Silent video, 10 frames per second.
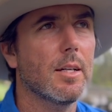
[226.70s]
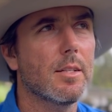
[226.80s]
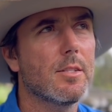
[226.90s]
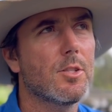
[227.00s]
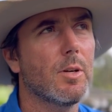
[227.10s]

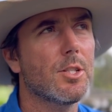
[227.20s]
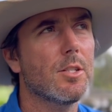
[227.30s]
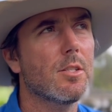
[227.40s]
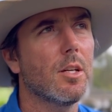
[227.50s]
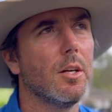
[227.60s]

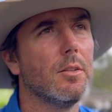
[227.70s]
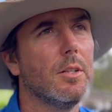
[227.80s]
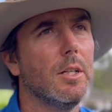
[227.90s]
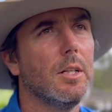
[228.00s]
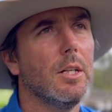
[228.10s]
situation. So
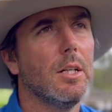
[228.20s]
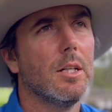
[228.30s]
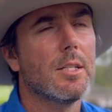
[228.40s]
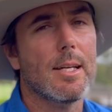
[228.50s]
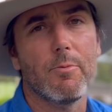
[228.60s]

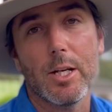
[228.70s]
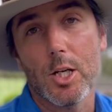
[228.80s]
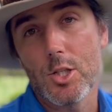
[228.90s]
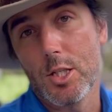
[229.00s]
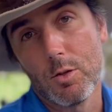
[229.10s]
some
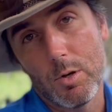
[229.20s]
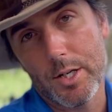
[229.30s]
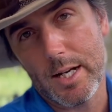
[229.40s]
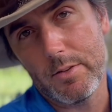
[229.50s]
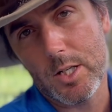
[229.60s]
videos still
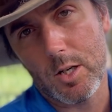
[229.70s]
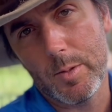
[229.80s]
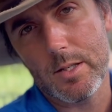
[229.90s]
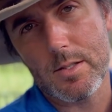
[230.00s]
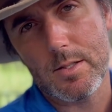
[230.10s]
won't have any
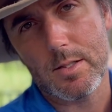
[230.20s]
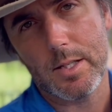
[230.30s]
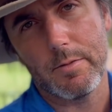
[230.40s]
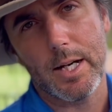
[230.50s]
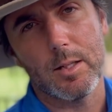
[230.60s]
comments
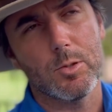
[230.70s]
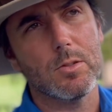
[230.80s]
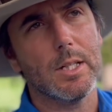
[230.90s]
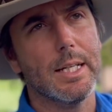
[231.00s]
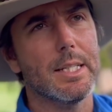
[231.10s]

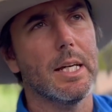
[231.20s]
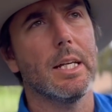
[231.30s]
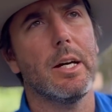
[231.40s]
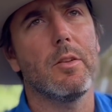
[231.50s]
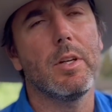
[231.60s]
available, and
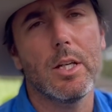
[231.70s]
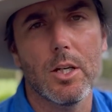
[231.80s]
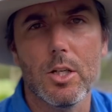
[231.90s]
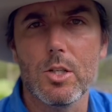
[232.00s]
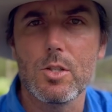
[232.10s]
then other
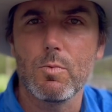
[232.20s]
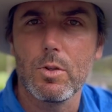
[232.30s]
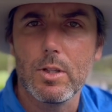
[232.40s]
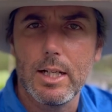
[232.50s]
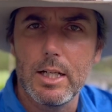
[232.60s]
videos
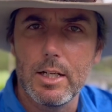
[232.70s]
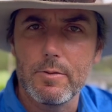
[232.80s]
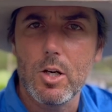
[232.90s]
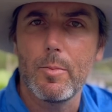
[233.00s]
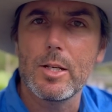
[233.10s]
will
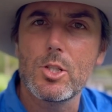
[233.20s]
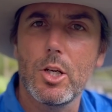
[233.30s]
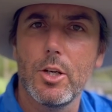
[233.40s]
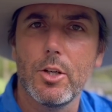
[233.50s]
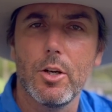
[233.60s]
have comments
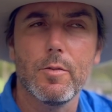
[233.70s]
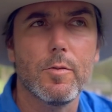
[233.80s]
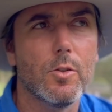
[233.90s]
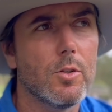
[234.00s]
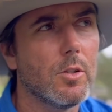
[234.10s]
turned on
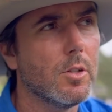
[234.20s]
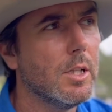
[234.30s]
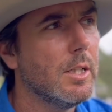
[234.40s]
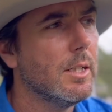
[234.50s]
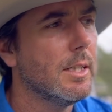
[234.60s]
for
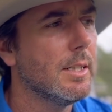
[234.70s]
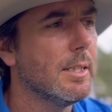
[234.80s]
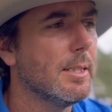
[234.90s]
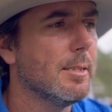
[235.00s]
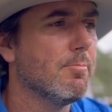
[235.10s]

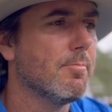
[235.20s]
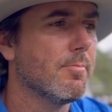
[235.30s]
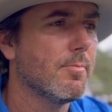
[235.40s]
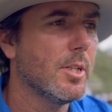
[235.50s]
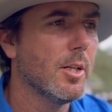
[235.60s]

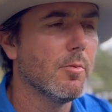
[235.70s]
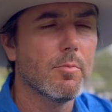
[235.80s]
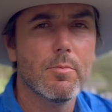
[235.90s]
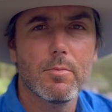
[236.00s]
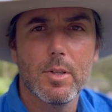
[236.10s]

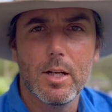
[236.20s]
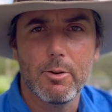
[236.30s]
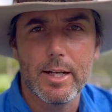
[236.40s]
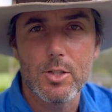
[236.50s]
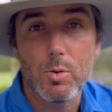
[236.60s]

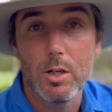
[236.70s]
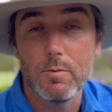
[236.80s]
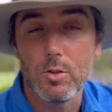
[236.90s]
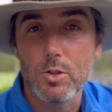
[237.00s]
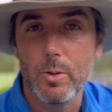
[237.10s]
around
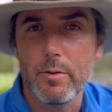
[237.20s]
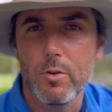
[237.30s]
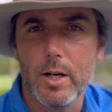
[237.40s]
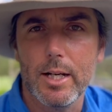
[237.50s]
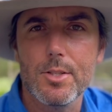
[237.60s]
12 or
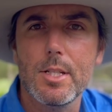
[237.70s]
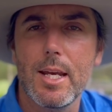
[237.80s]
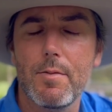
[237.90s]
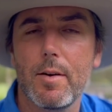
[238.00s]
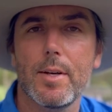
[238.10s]
24 hours to
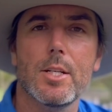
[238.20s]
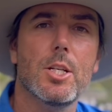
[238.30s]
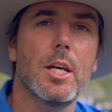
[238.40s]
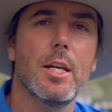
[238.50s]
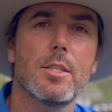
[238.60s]
give everyone a
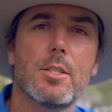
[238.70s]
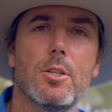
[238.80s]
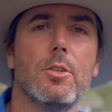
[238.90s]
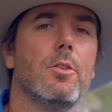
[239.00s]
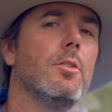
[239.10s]
chance
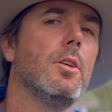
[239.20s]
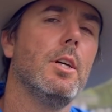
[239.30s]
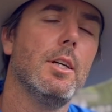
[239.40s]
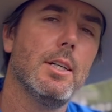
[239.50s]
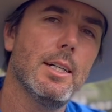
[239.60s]
to
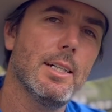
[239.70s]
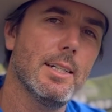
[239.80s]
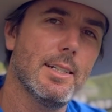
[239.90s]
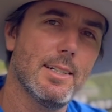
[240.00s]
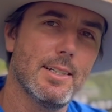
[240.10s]

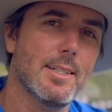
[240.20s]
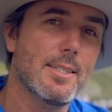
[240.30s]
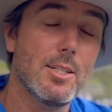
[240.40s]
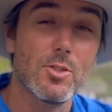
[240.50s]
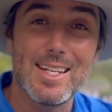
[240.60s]

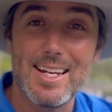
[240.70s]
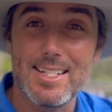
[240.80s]
still stay in